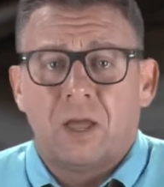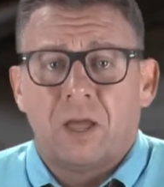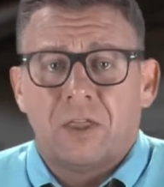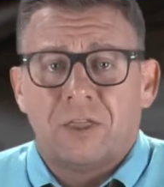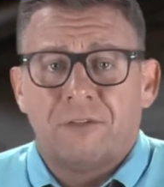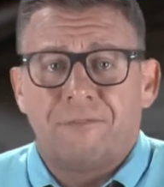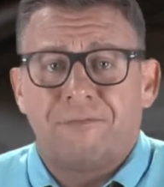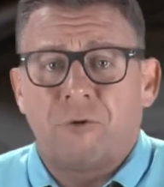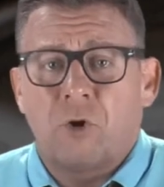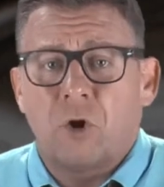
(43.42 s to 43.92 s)

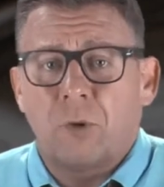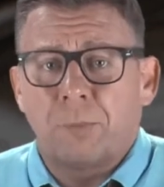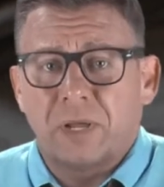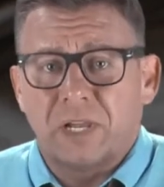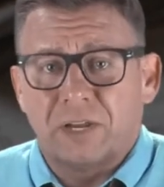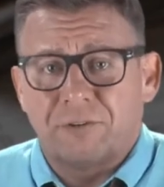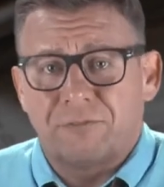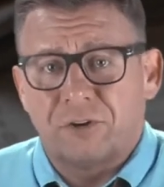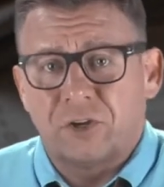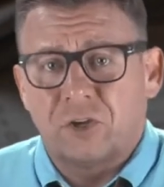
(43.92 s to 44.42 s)
The
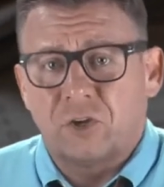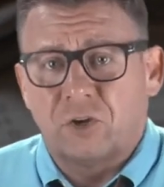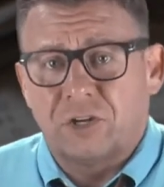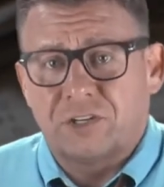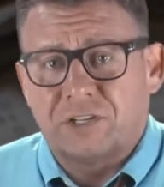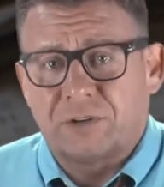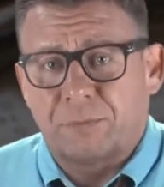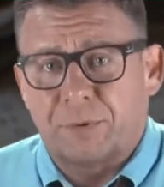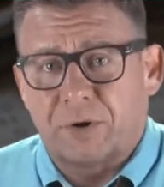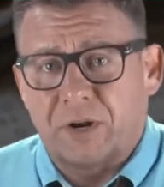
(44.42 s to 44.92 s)
formula for
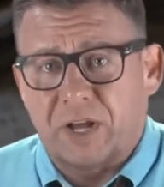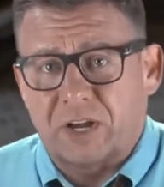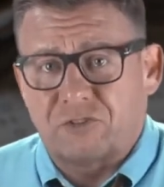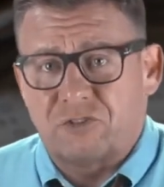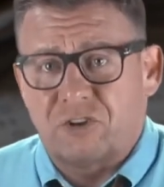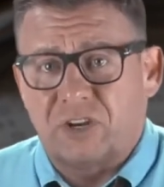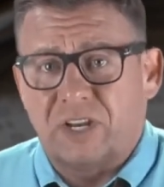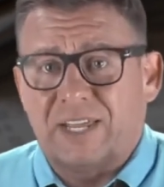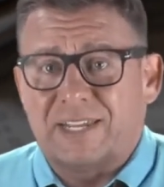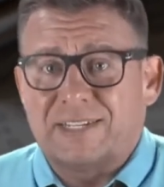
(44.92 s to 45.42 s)
units of
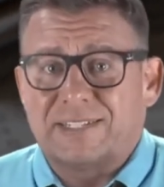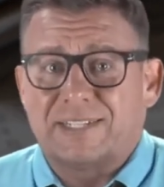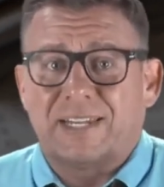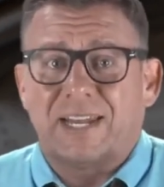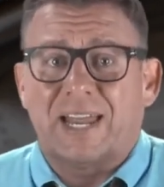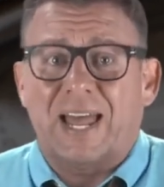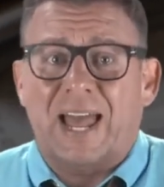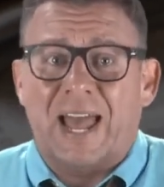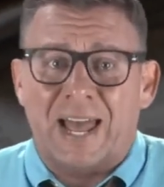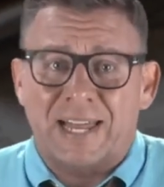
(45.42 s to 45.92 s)
production is
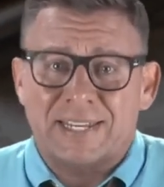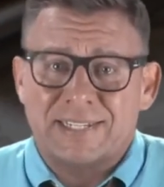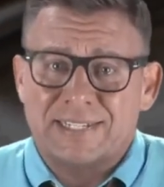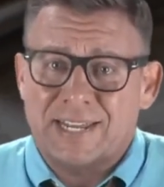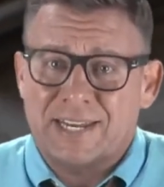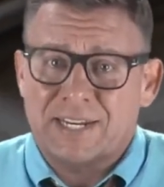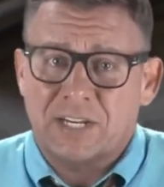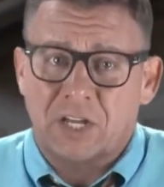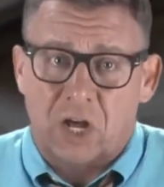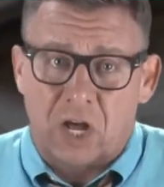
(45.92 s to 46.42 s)
that
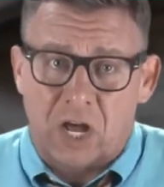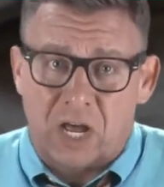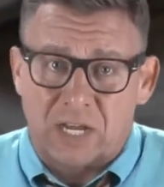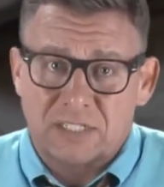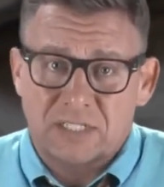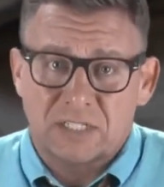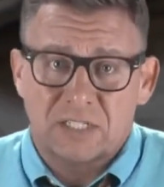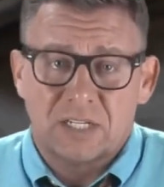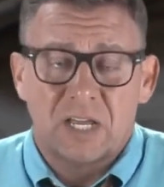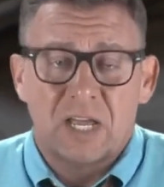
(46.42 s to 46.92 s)
asset
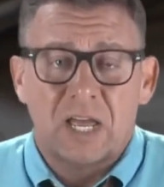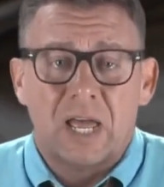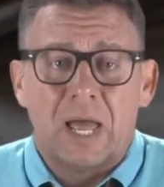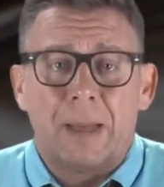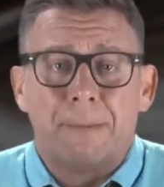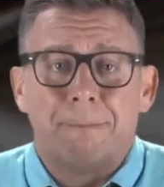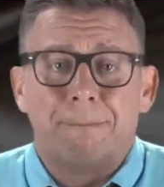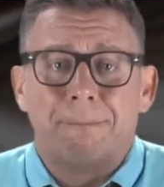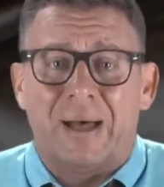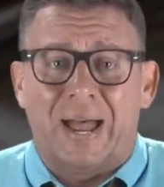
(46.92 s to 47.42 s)
cost
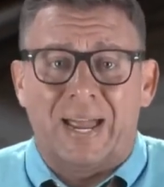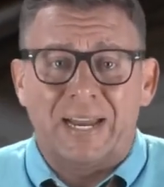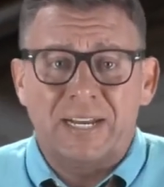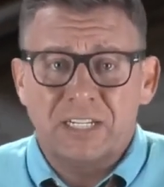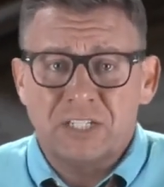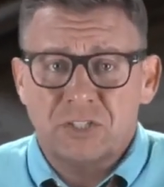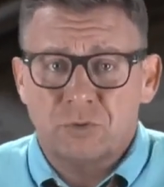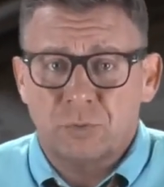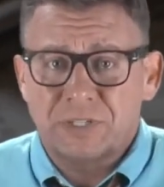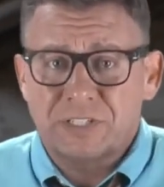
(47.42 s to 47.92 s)

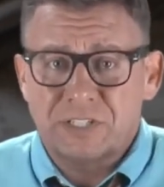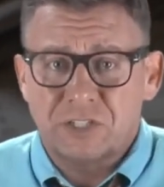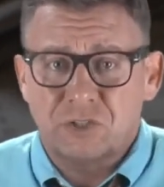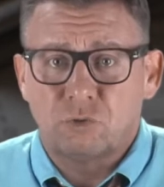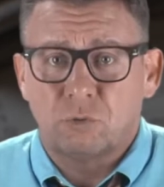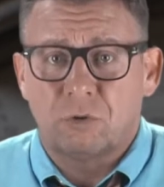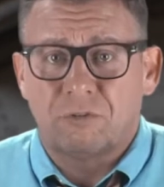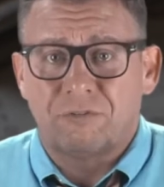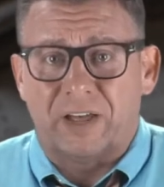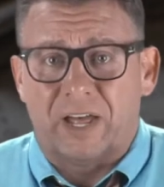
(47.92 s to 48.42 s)
minus
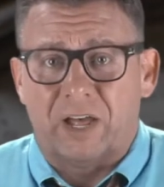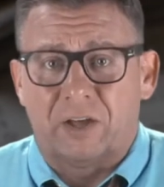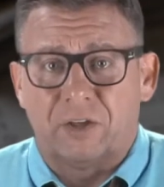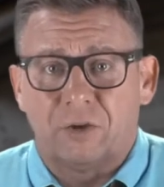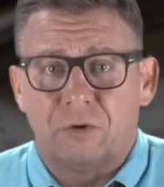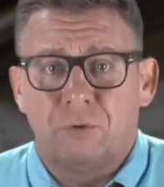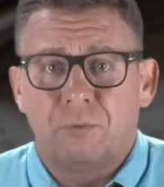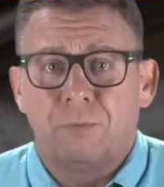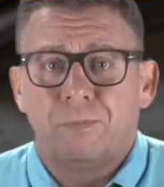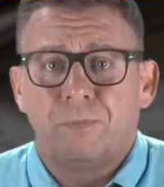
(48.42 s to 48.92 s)
residual
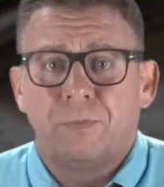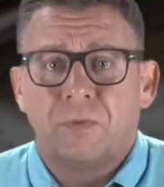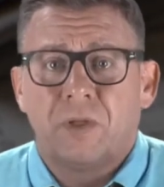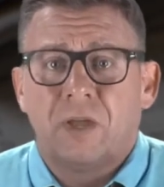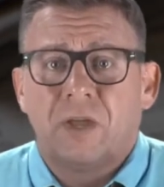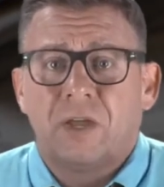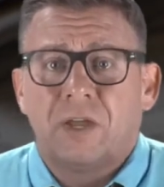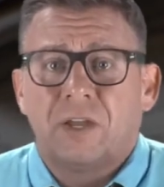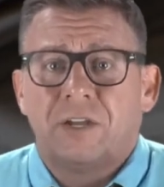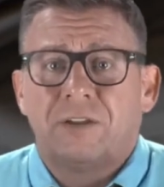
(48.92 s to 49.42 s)
value
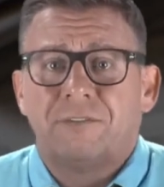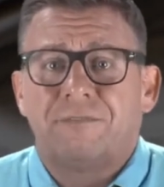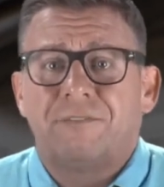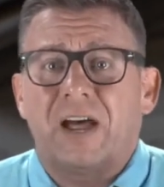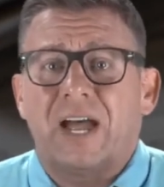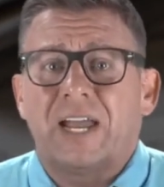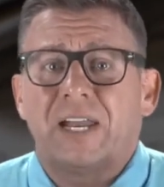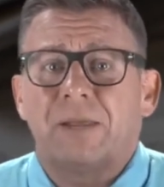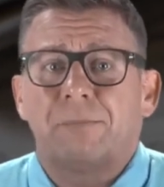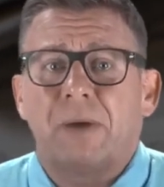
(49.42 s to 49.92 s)

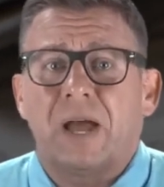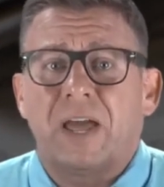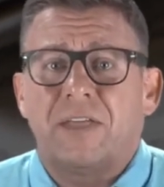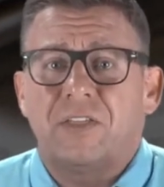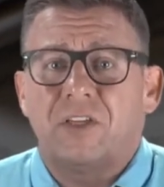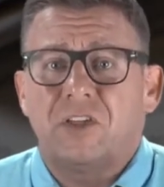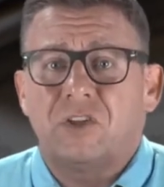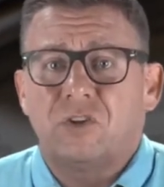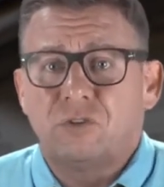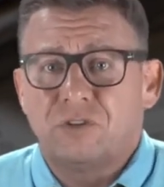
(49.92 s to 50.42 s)
divided by
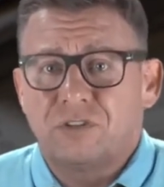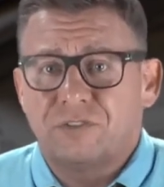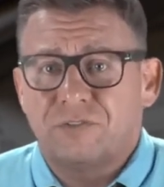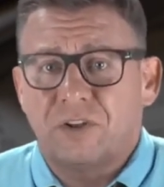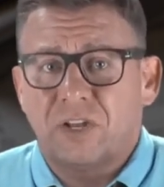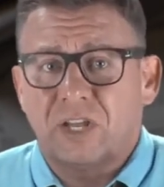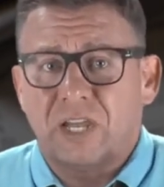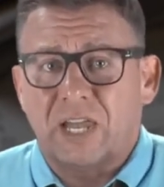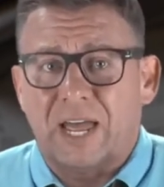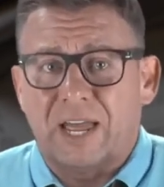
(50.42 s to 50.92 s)
the
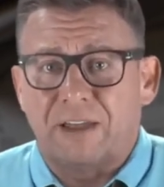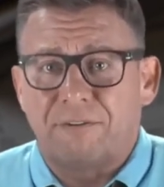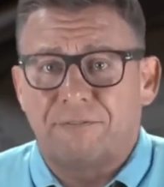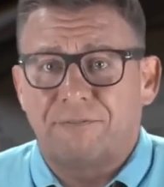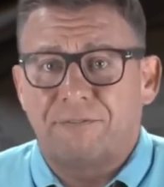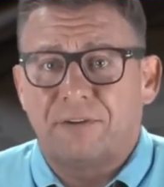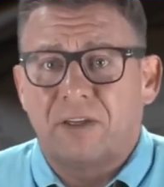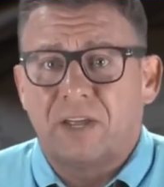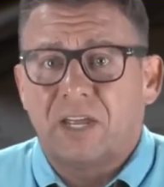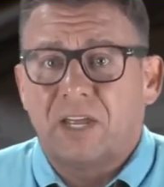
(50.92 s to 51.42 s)
useful
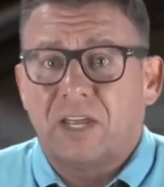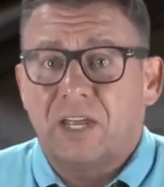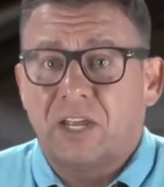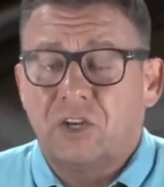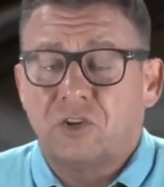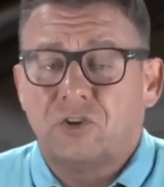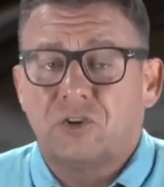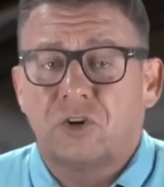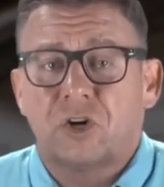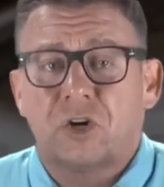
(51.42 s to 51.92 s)
life
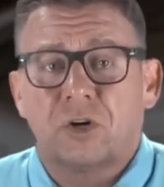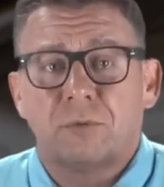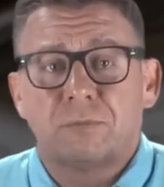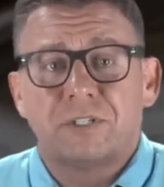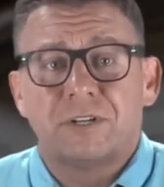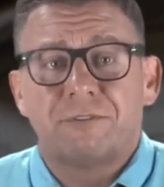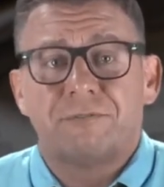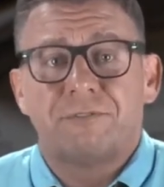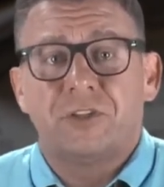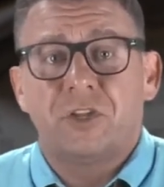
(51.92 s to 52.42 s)
in terms
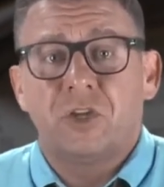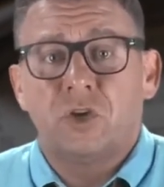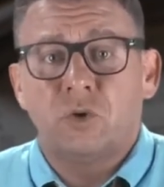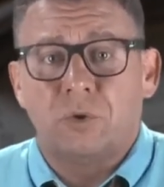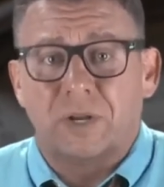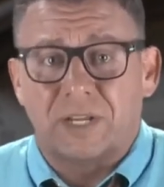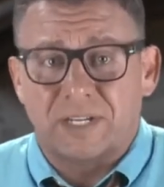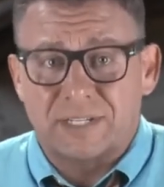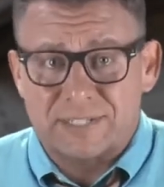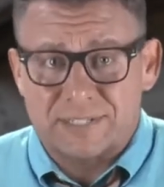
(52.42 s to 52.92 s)
of
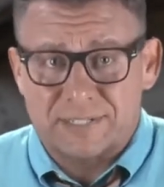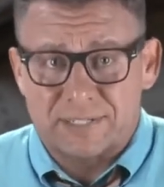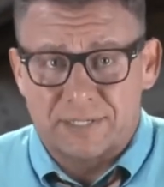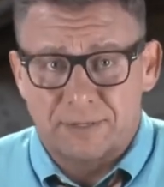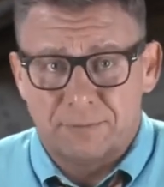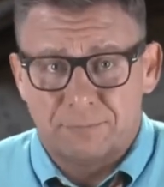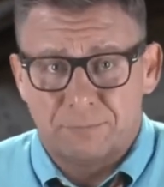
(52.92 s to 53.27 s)
units.